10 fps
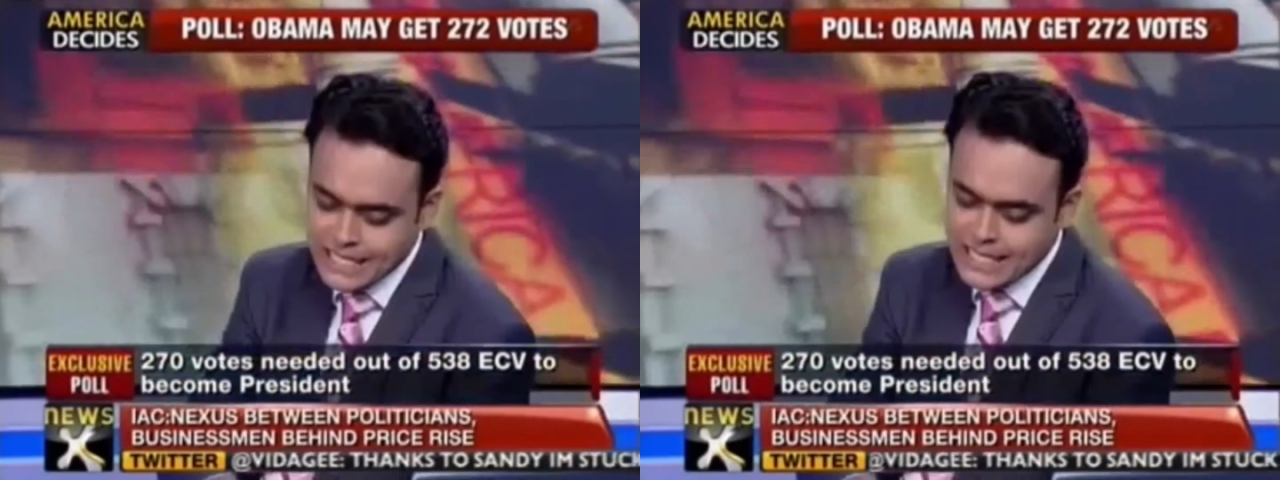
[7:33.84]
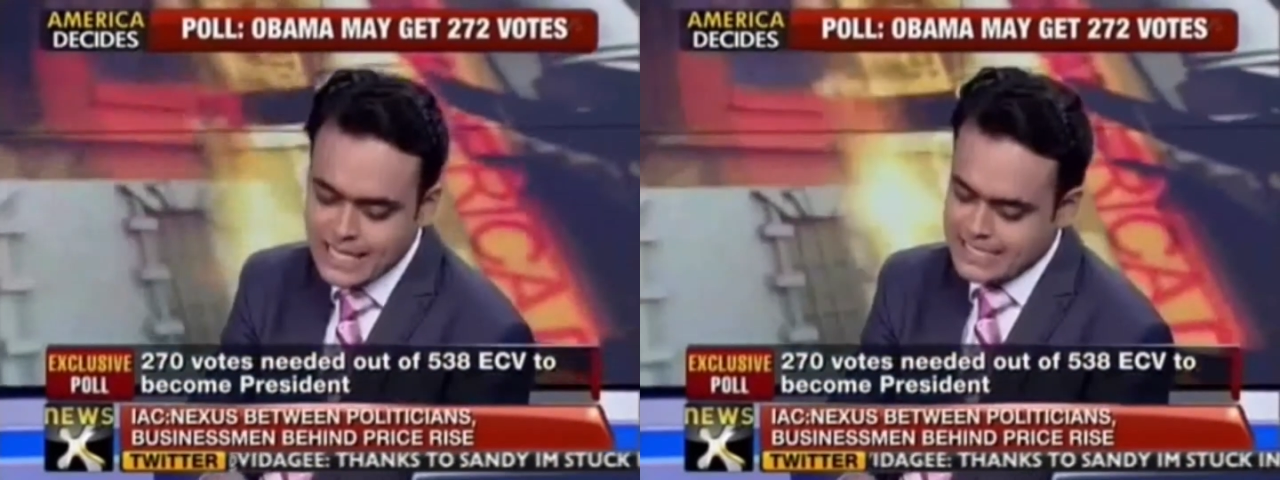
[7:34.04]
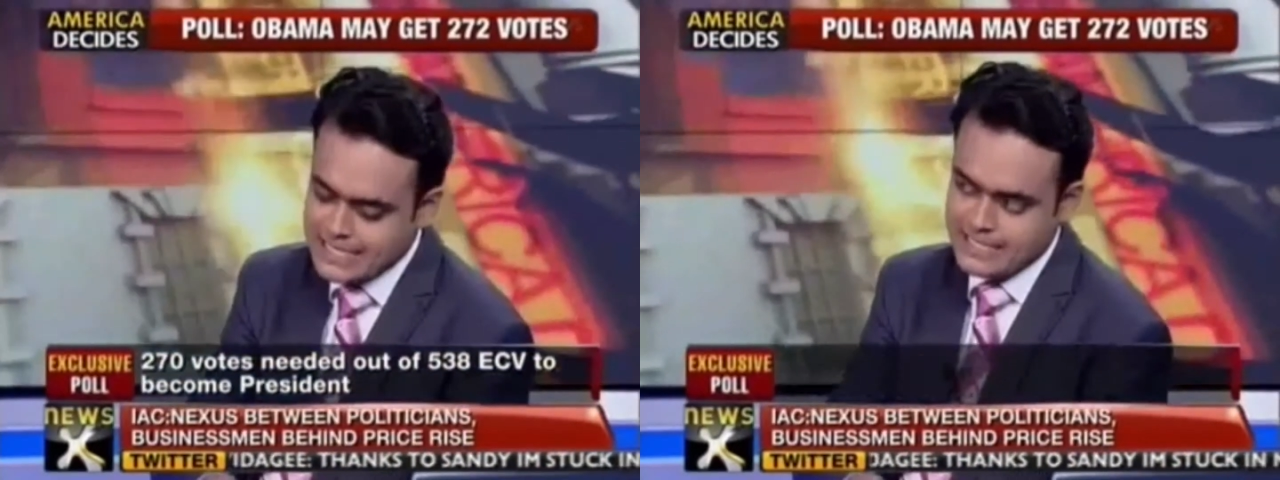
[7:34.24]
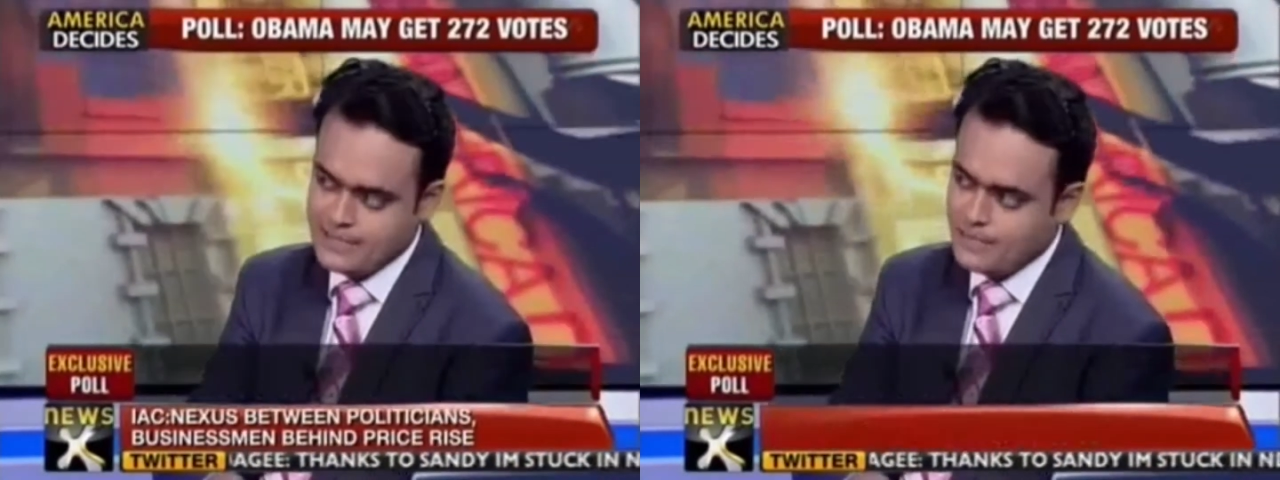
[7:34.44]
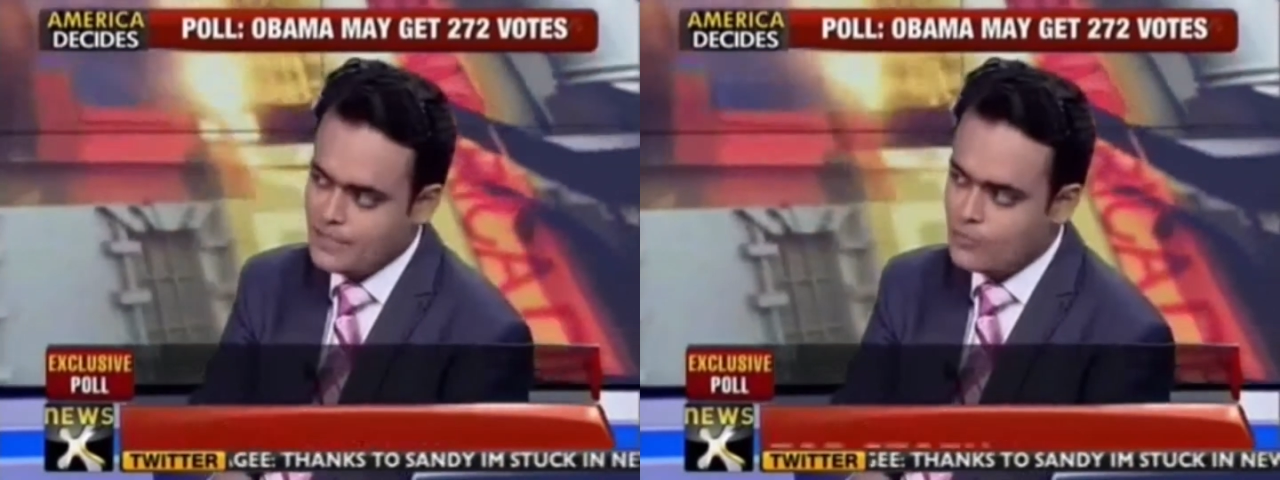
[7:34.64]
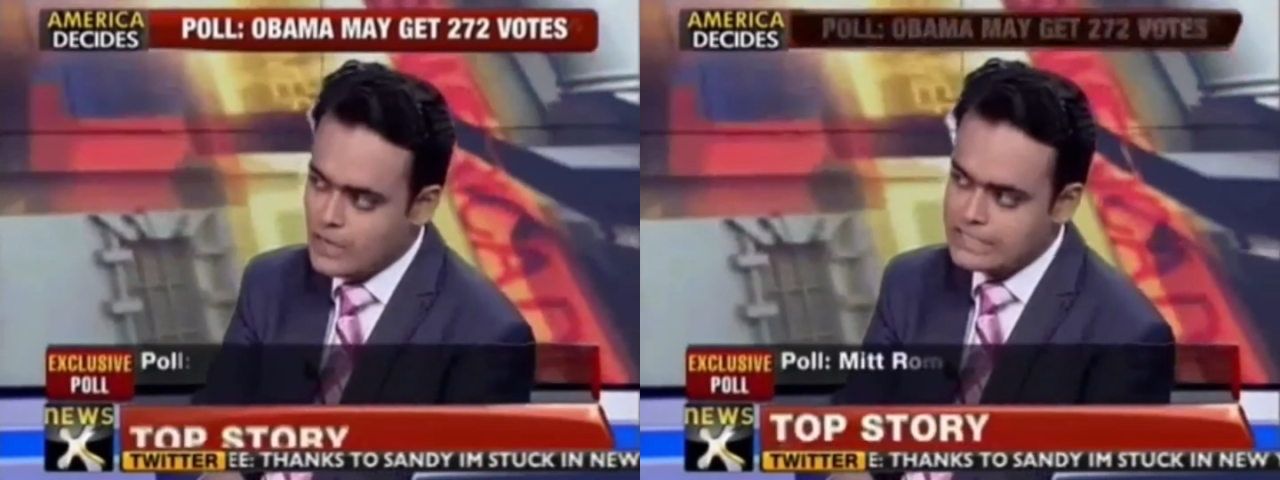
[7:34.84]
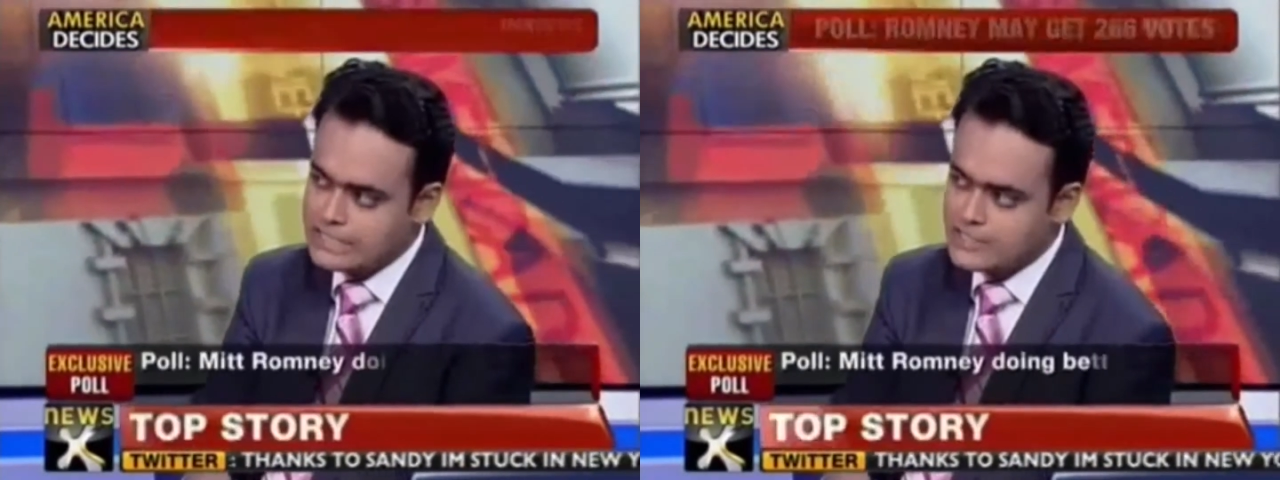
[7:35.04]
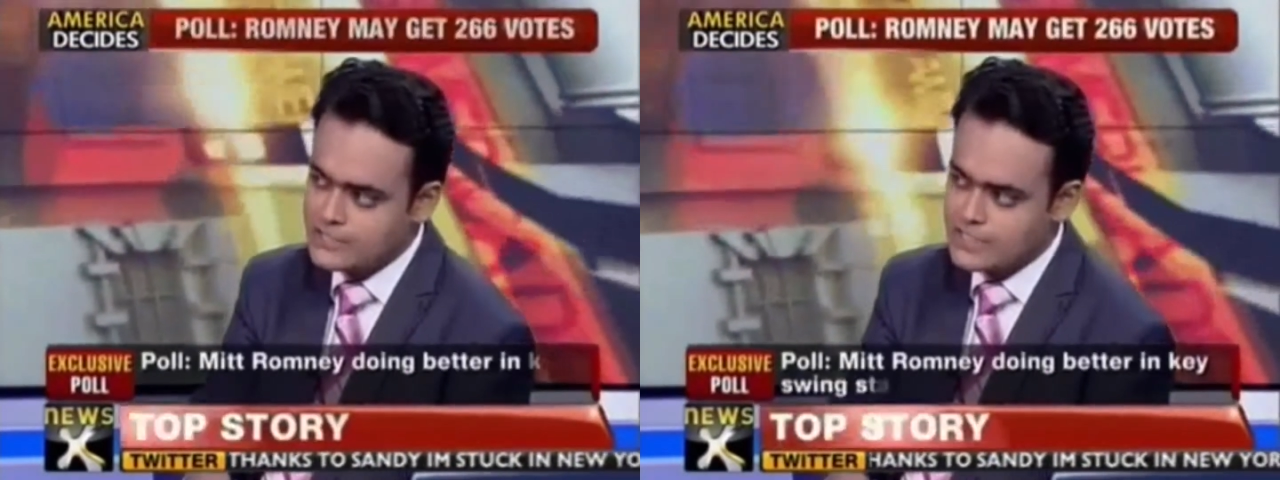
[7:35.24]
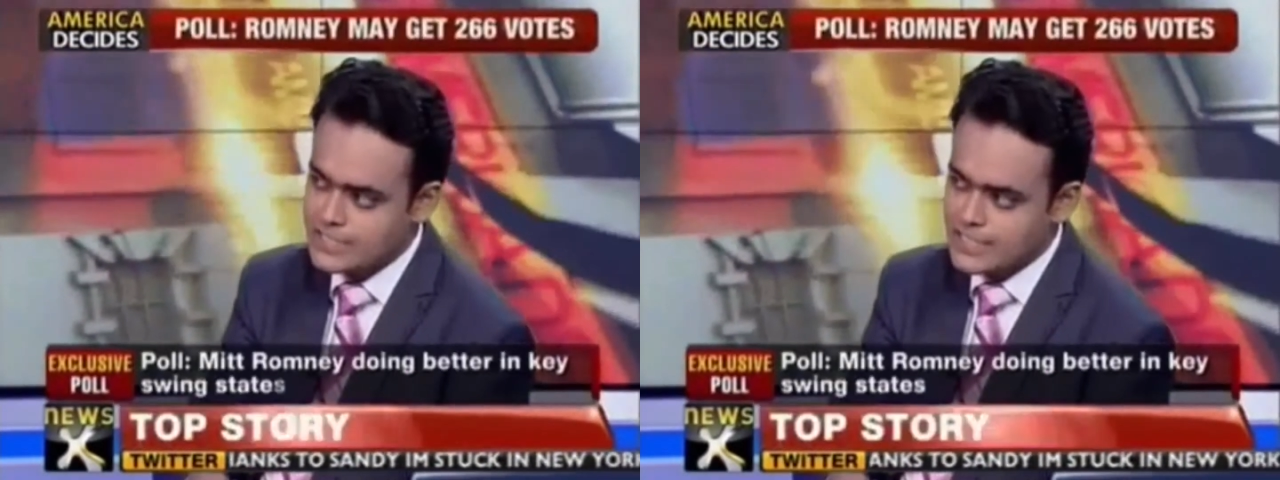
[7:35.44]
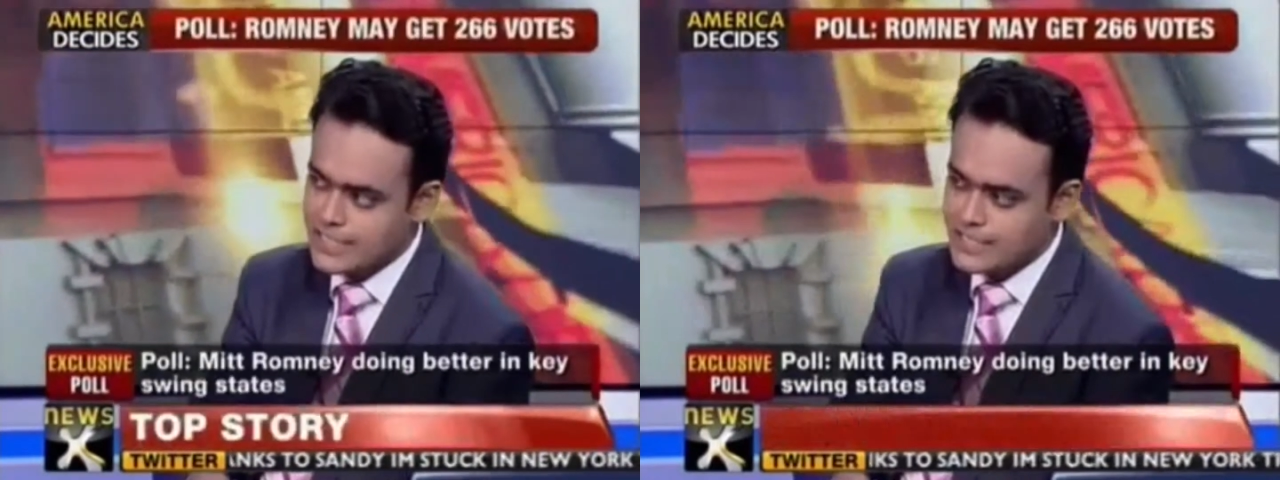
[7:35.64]
leaning category being quite
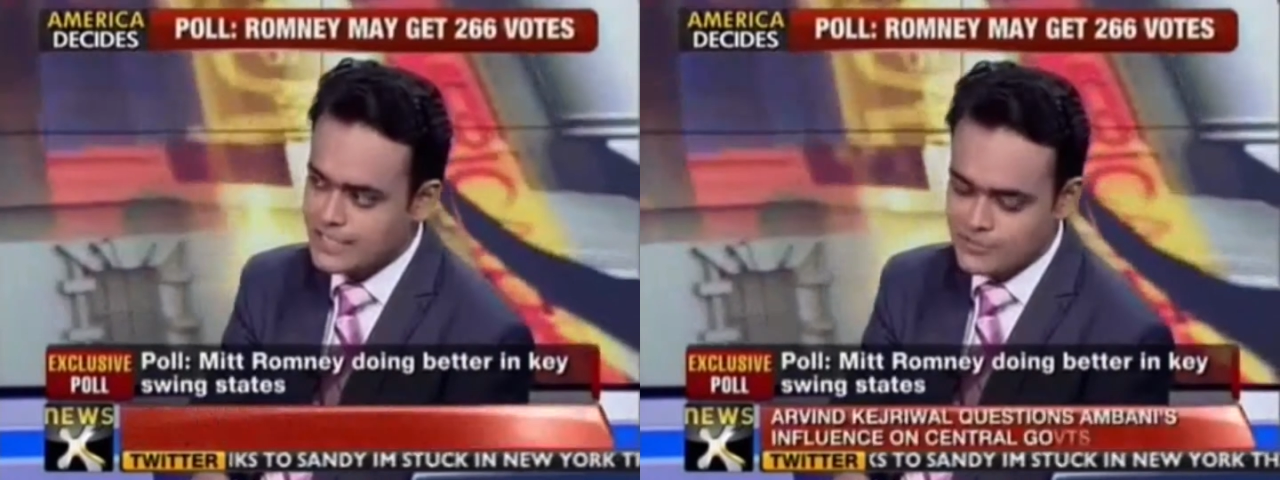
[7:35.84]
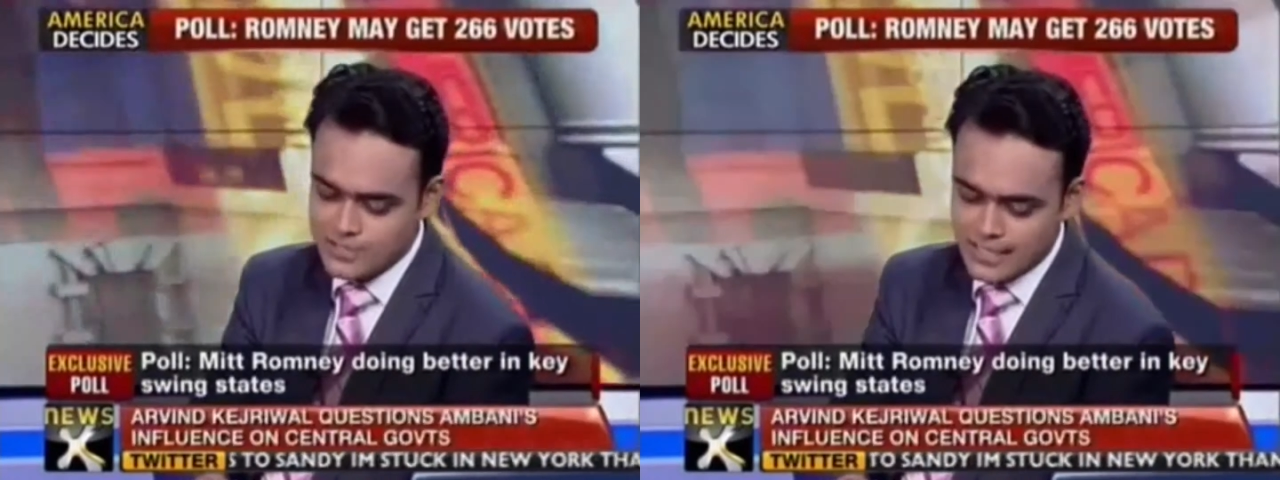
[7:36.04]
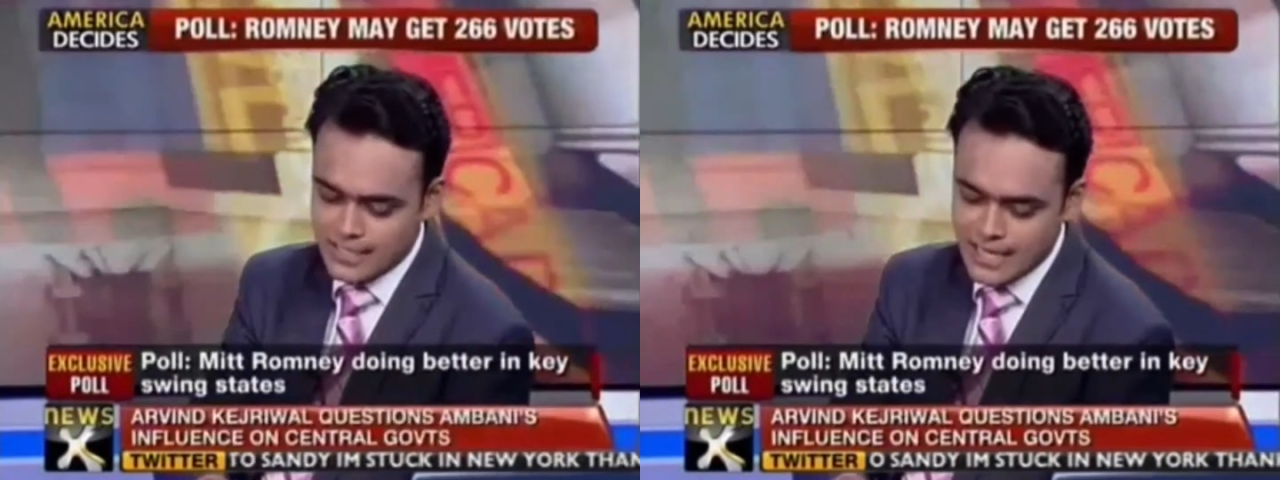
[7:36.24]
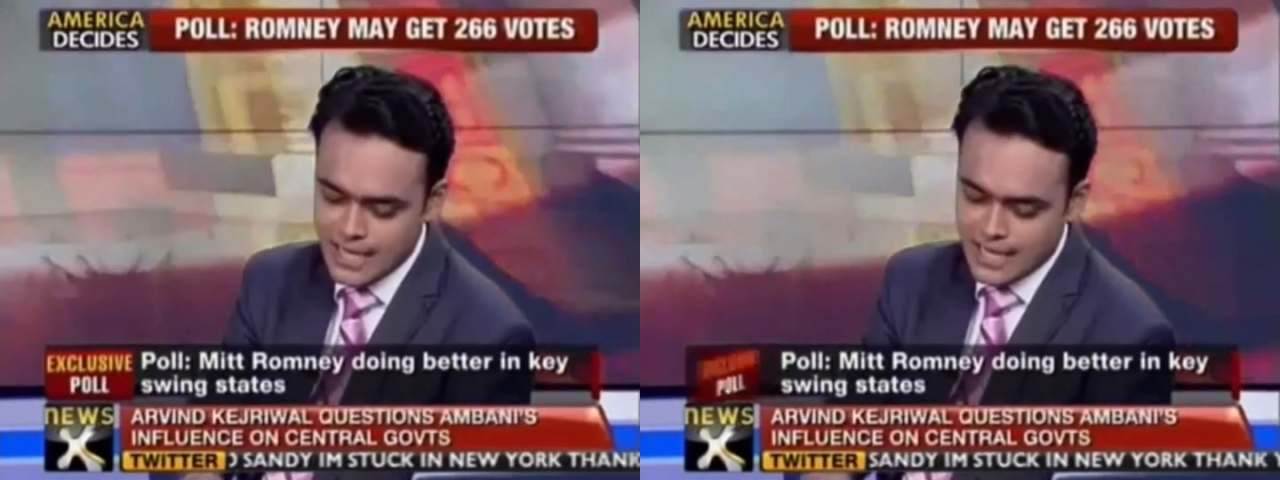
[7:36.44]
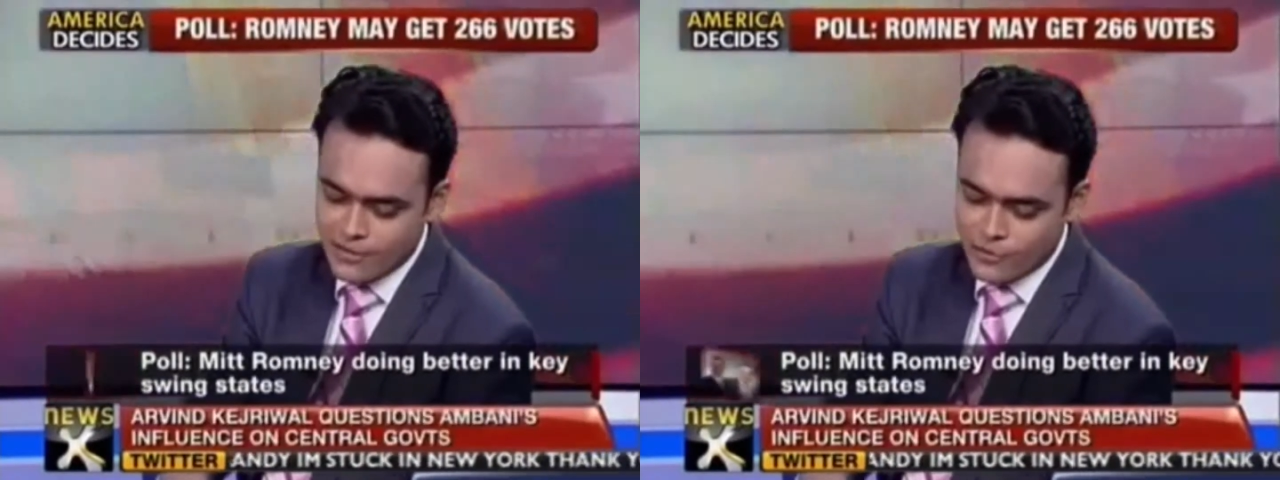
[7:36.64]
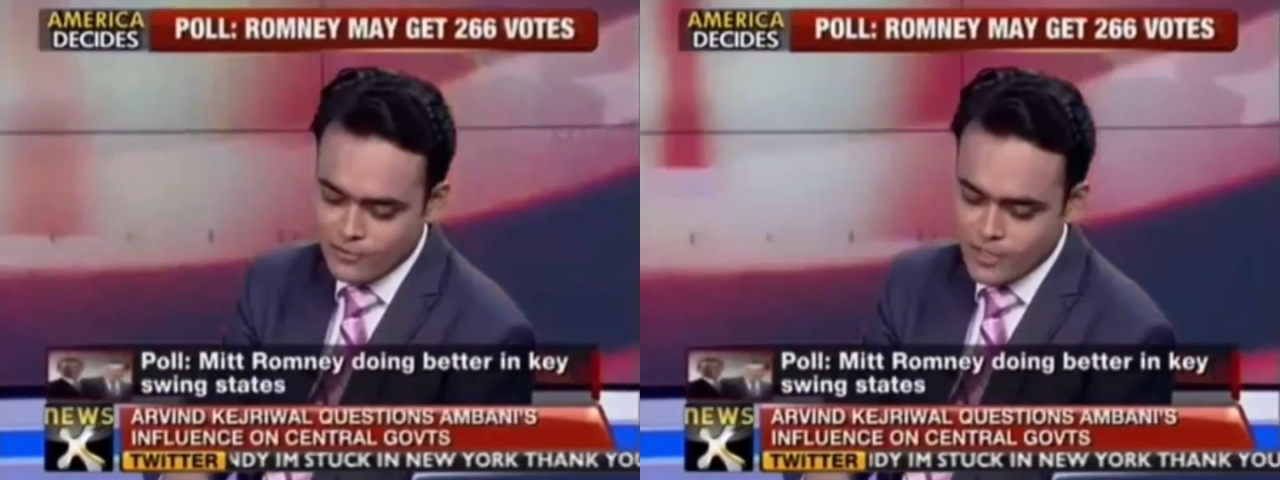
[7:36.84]
interesting there.